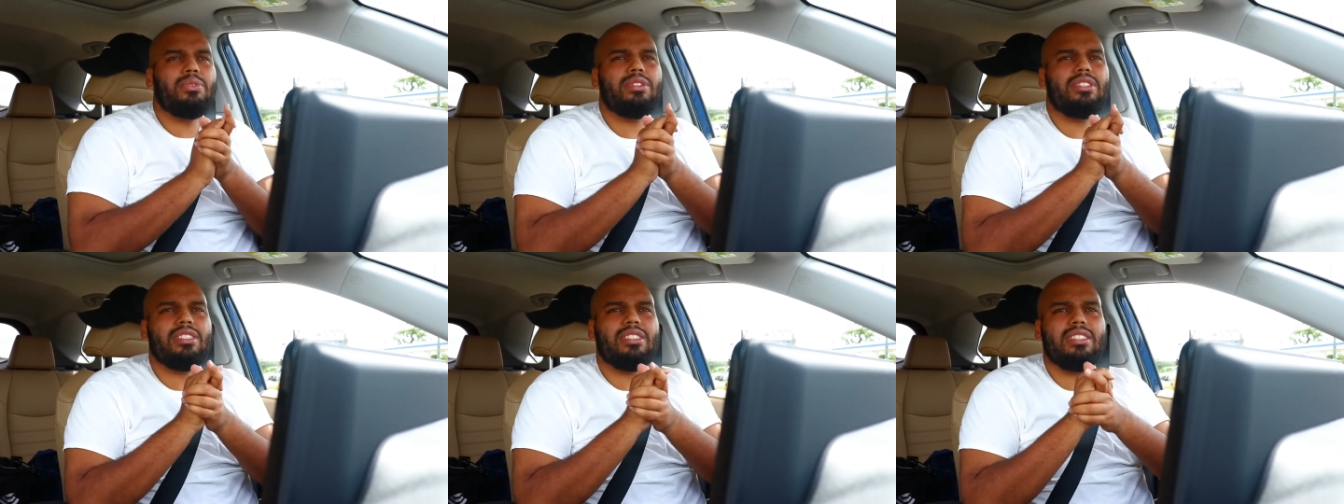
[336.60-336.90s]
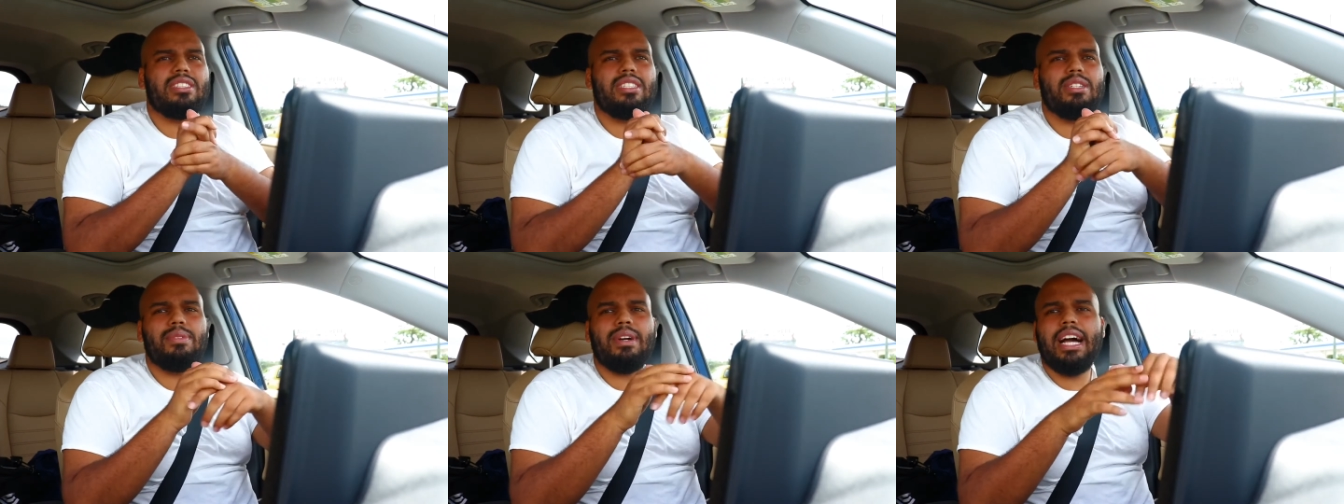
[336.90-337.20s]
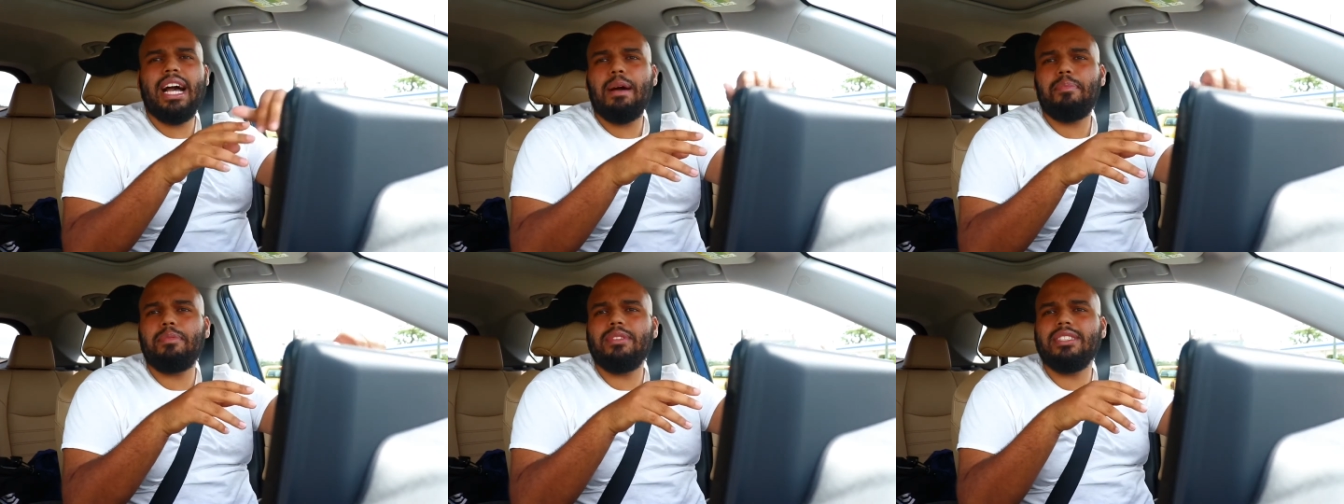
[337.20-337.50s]
just gonna see what
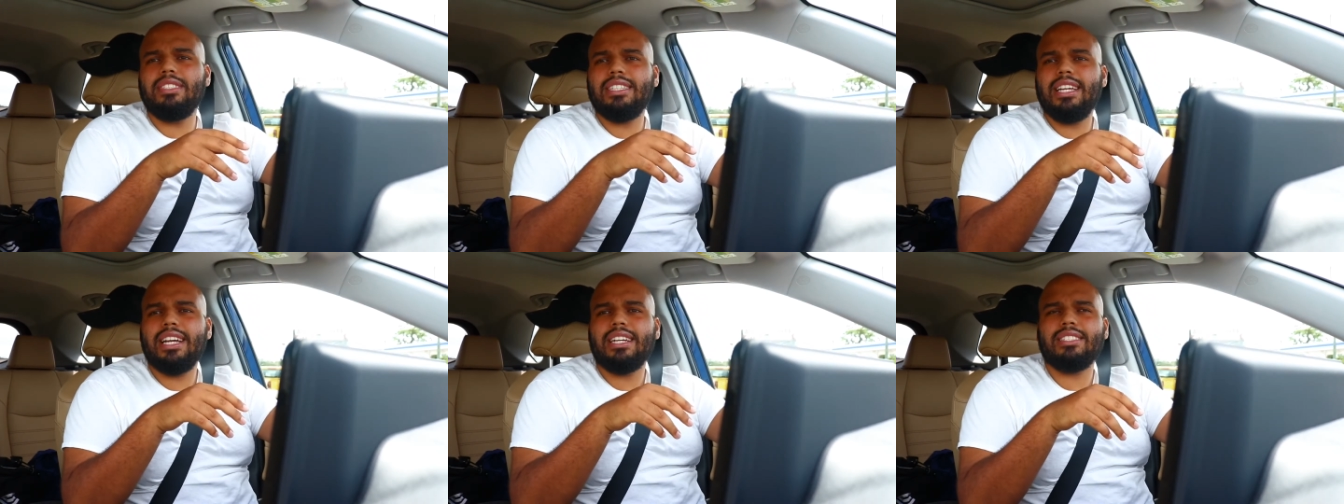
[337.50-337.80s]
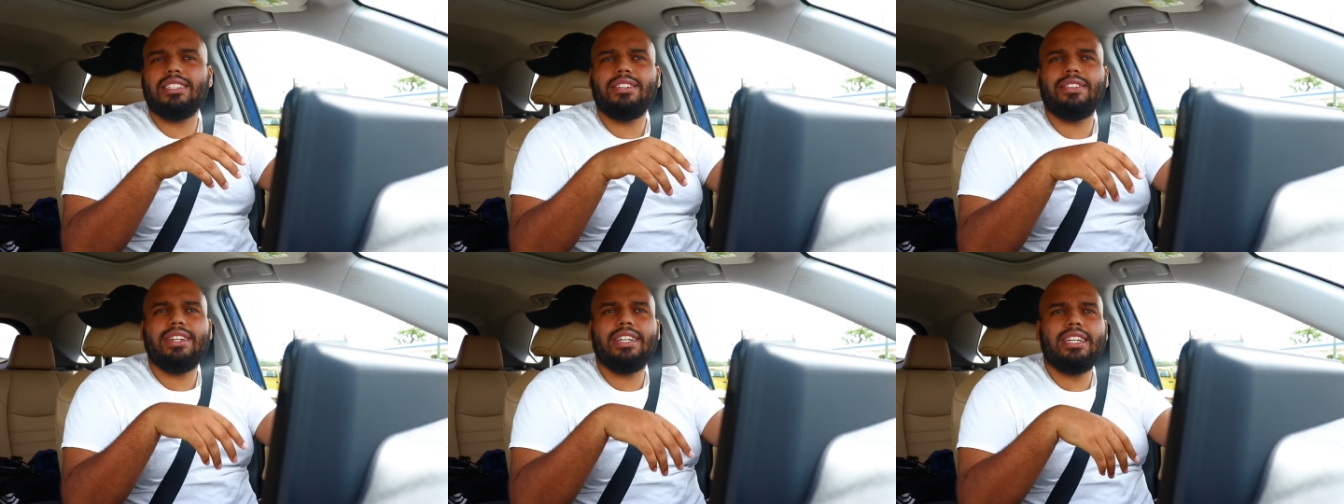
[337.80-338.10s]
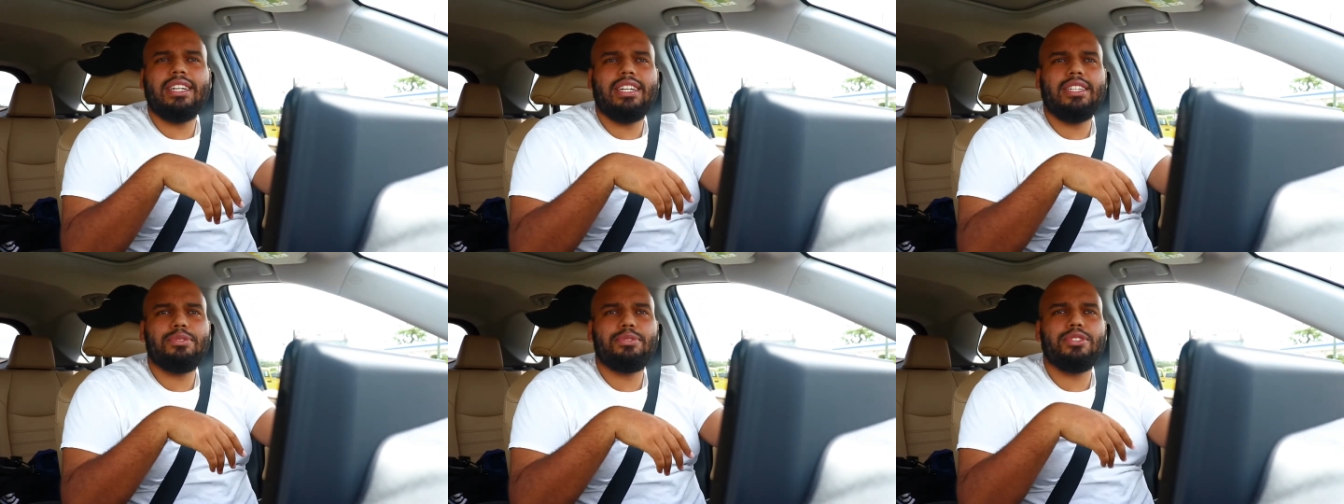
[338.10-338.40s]
happens next. All right,
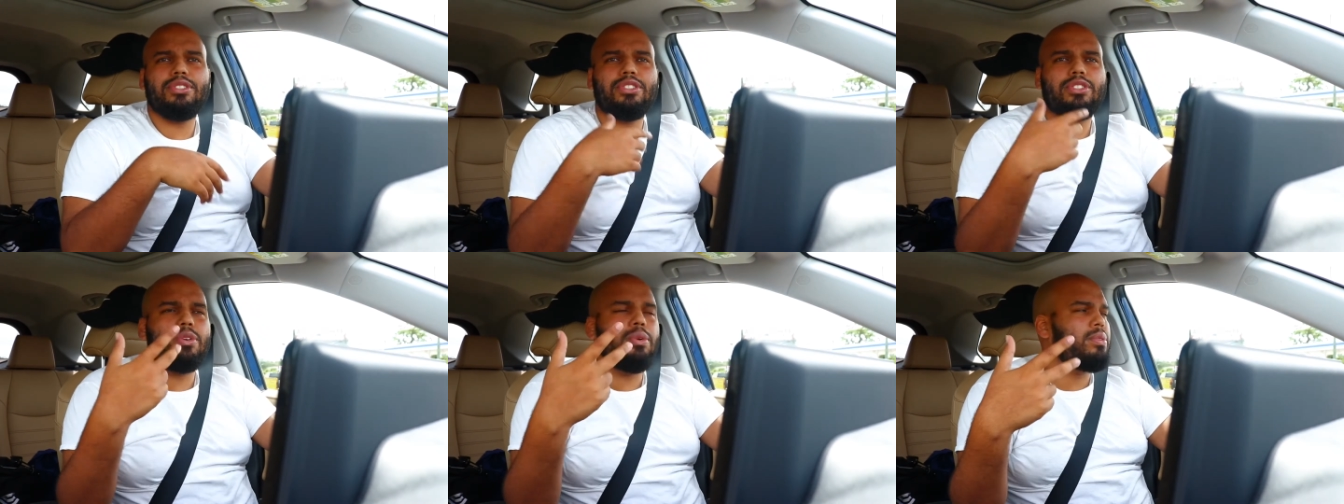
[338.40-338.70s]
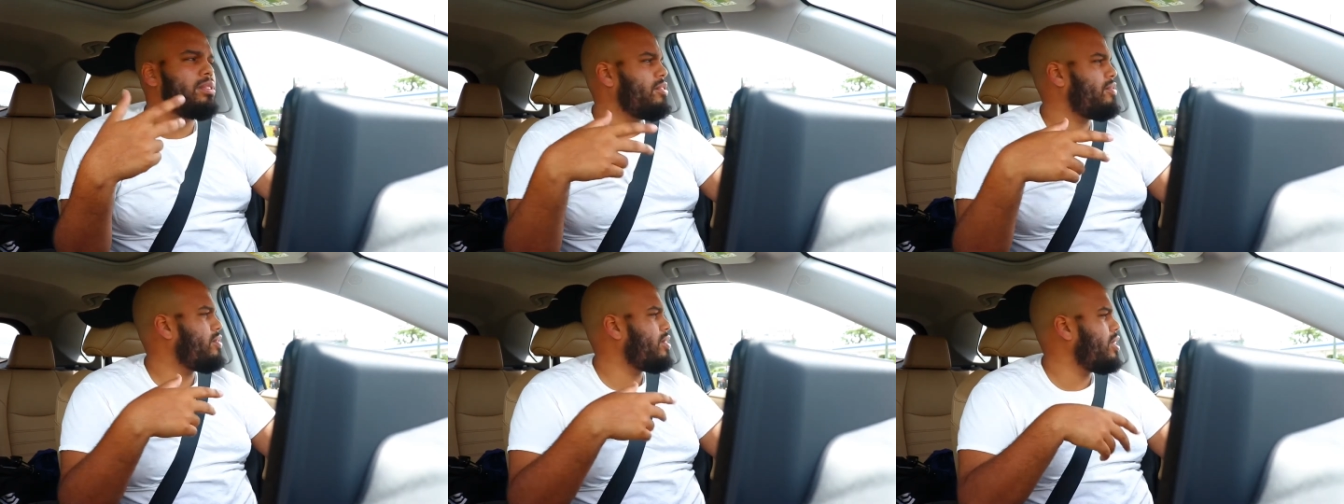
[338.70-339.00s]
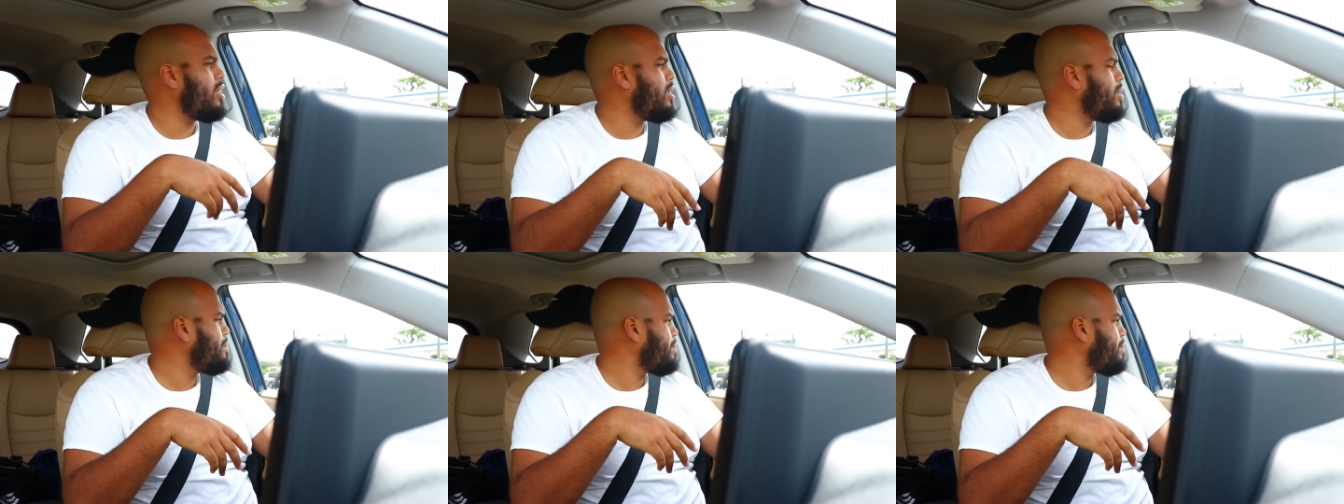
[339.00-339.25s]
guys, we're just gonna go with the flow.